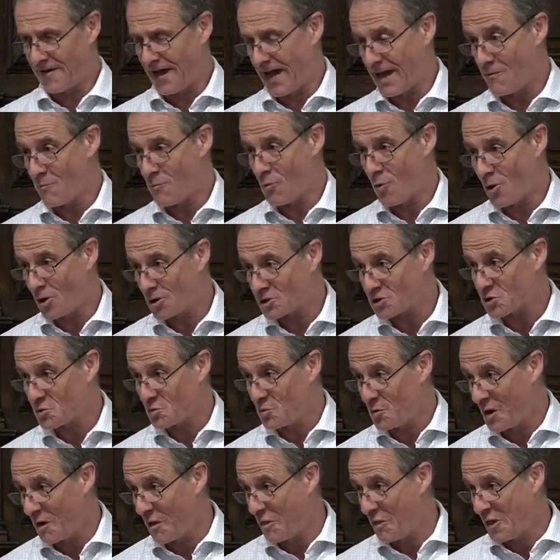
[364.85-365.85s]
Hey, what's
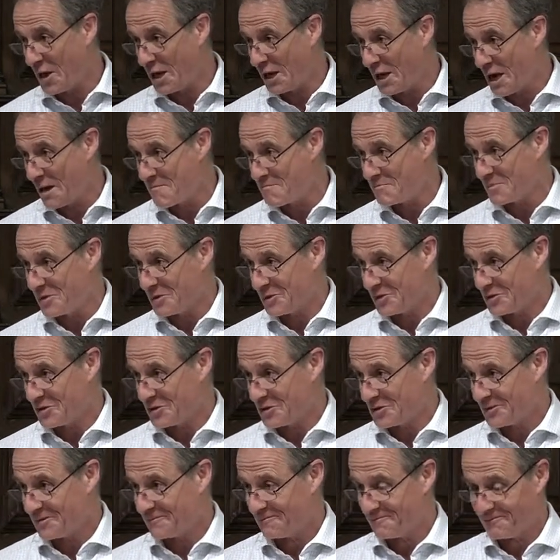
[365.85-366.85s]
with the
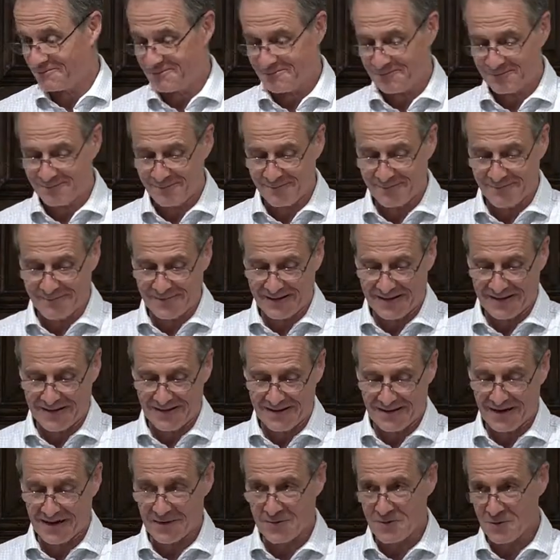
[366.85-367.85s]
numbers?
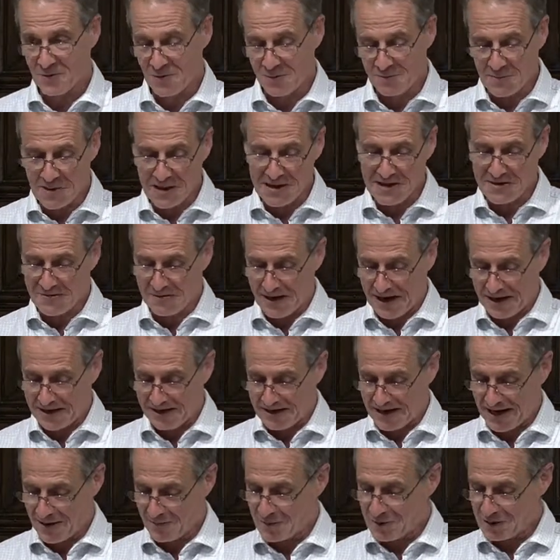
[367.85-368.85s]
I thought my
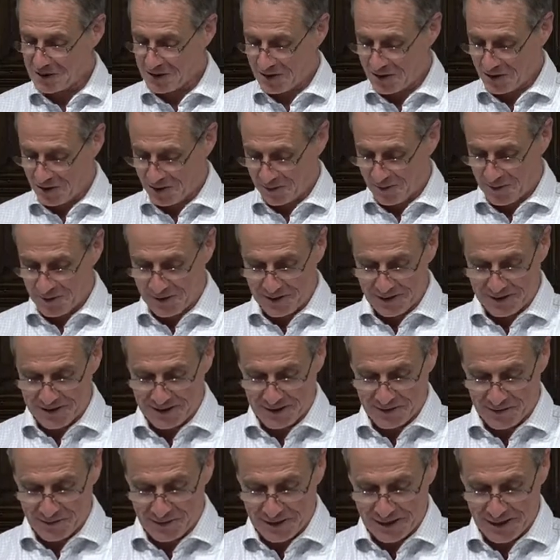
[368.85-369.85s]
granddad was old, but this
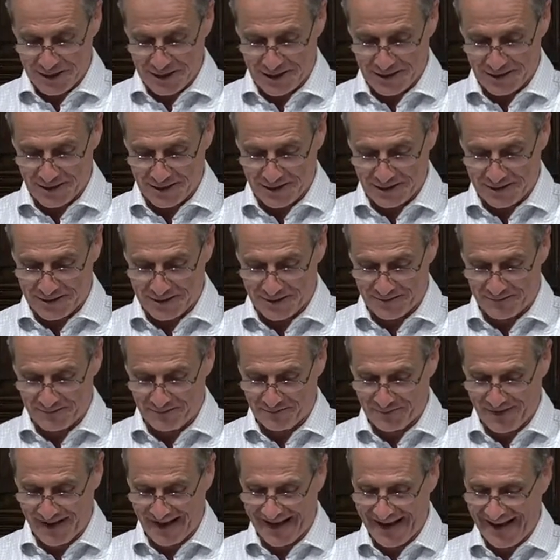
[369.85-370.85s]
is ridiculous.
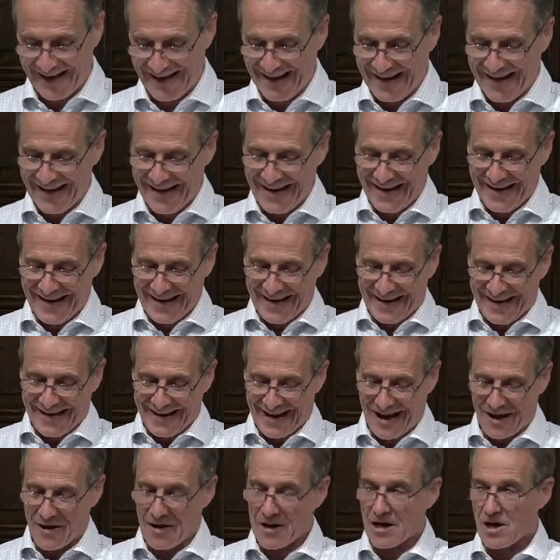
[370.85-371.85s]

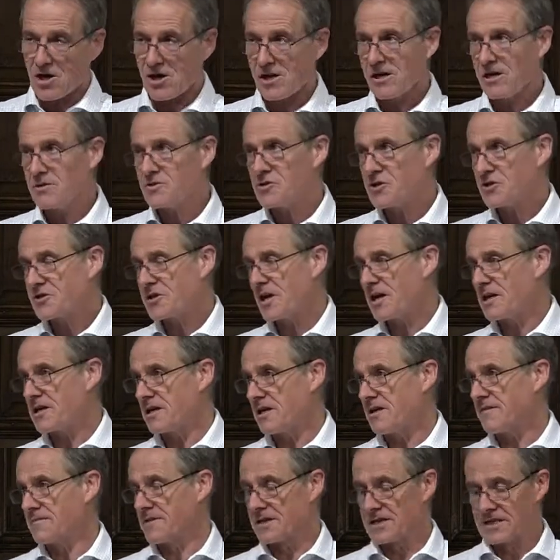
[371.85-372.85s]
Now, close
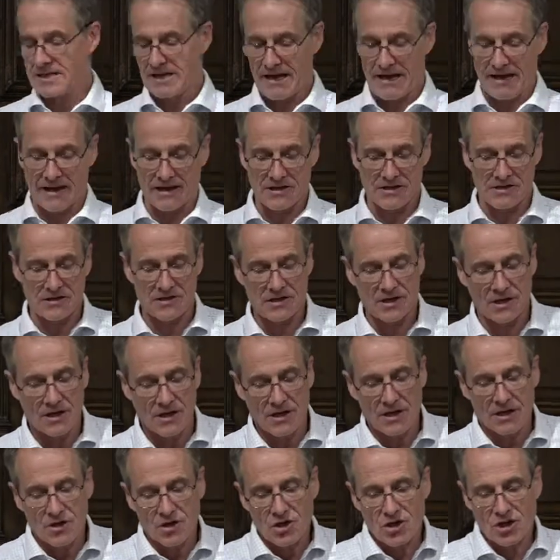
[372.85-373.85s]
study of the text
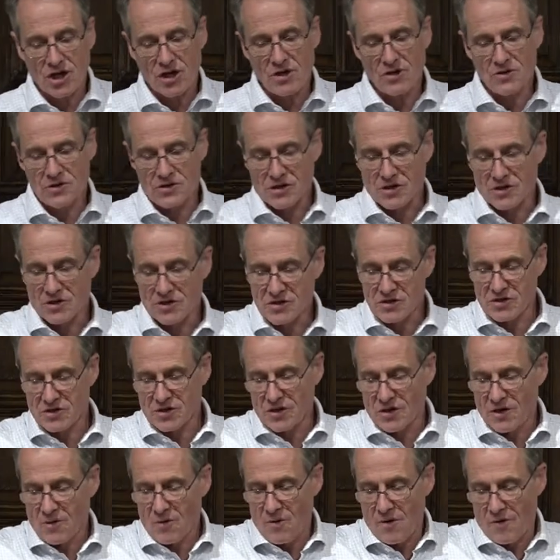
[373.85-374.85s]
shows us
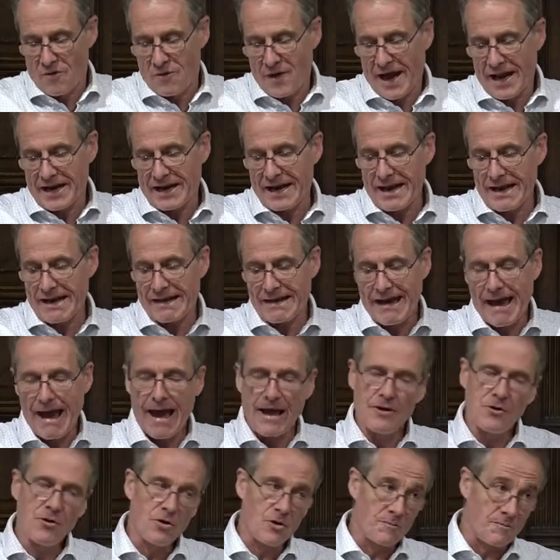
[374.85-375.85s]
that it
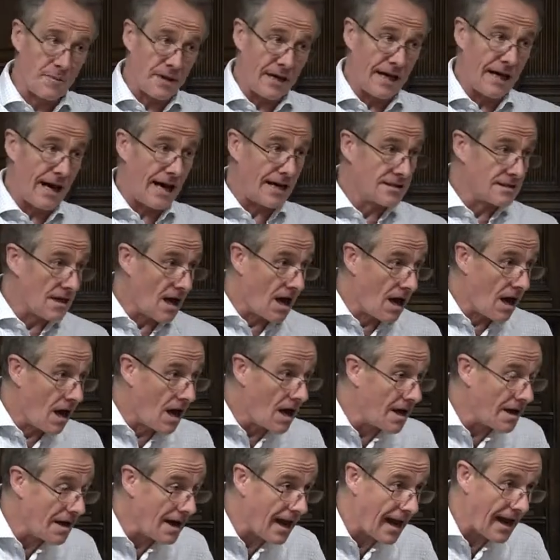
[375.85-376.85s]
cannot be, as
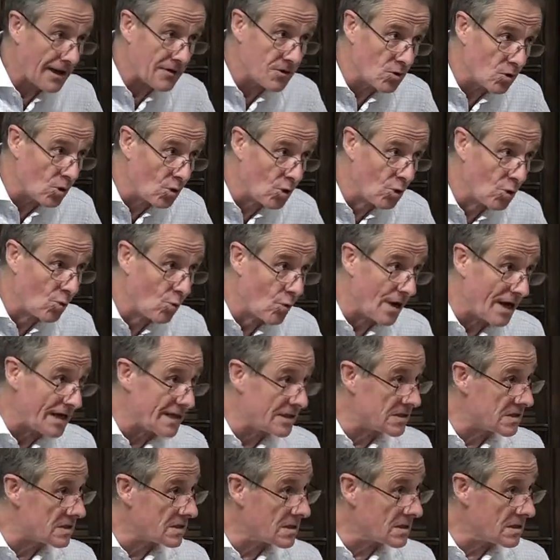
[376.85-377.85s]
I had
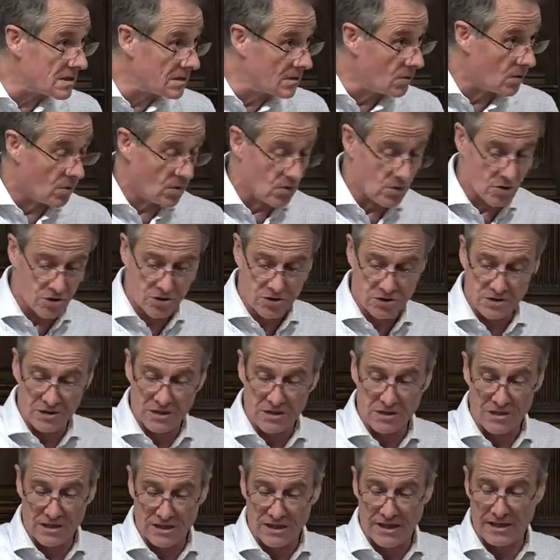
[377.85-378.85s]
always thought
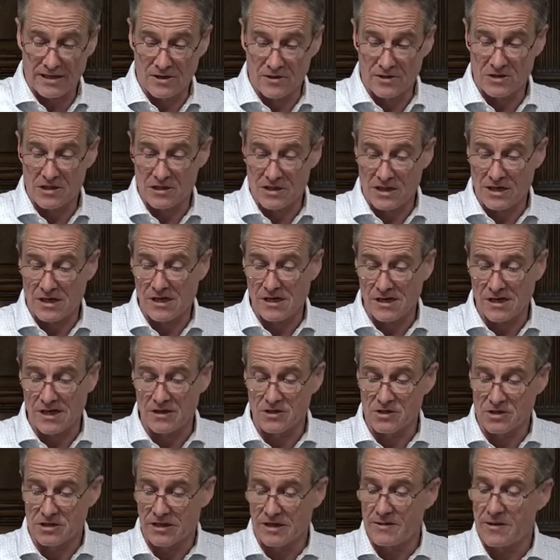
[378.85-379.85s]
until I looked at it
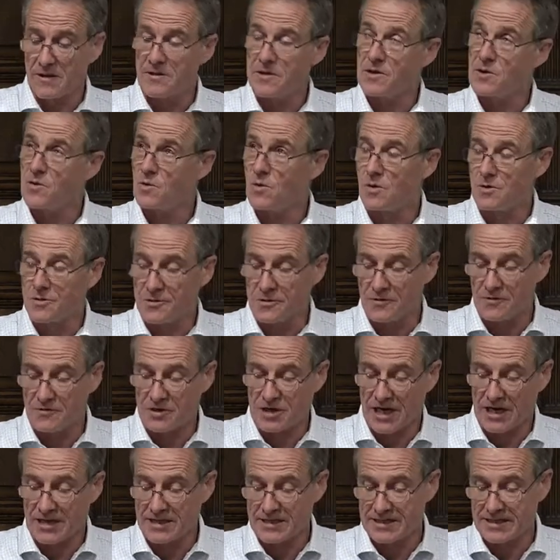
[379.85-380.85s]
closely, that the author of
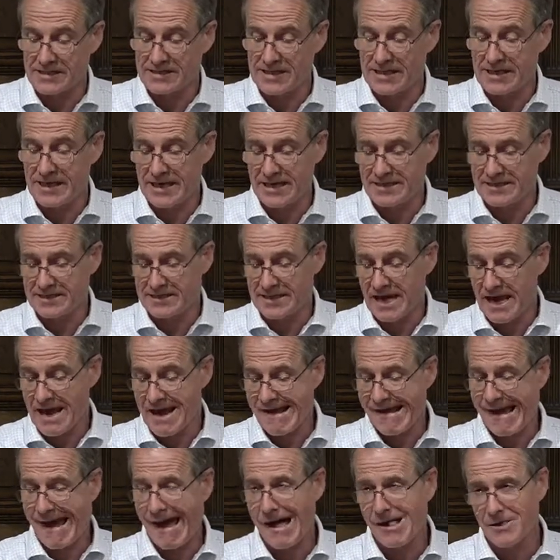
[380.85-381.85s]
Genesis in his day
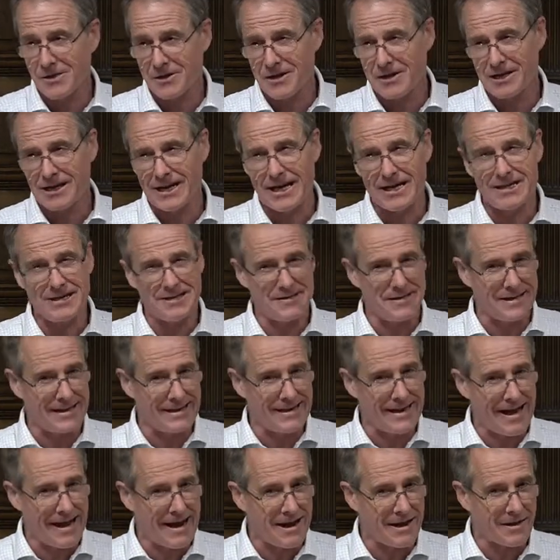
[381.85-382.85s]
calculated the
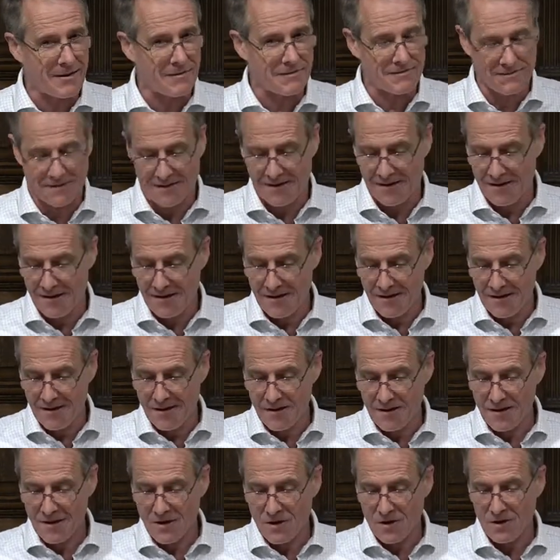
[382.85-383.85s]
length
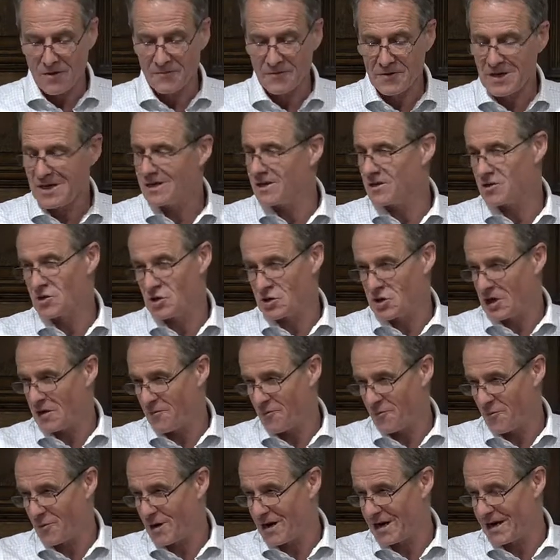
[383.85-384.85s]
of years
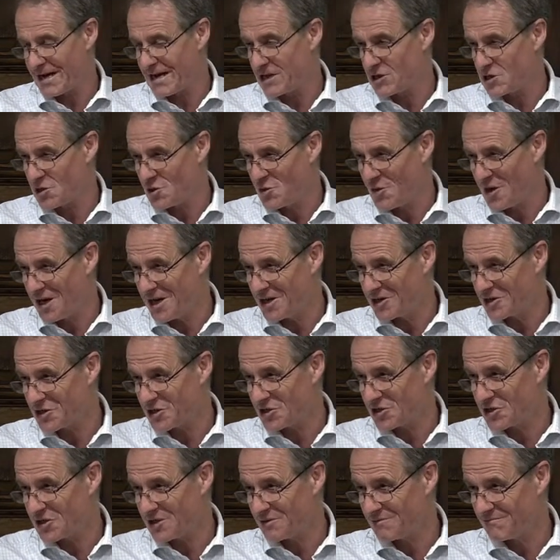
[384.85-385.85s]
differently to
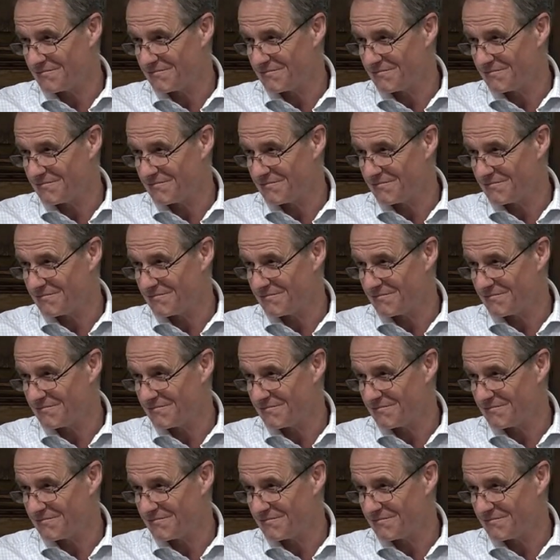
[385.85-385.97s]
us.